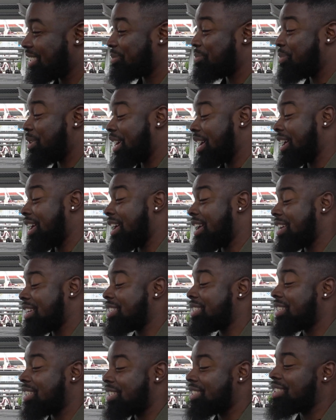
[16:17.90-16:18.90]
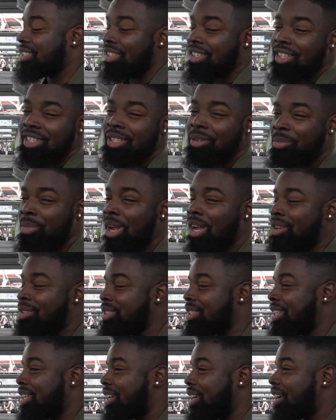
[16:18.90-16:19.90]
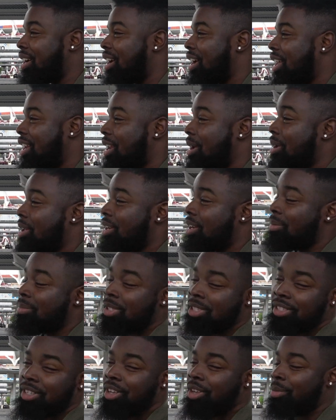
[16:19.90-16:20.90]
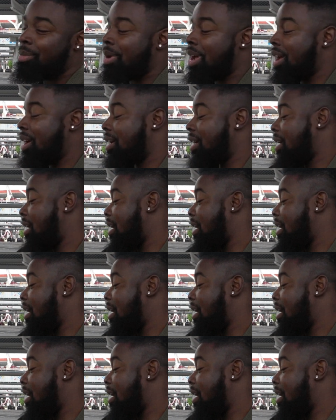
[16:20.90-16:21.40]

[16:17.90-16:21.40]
But it's a good bouncy. Let me tell you about it.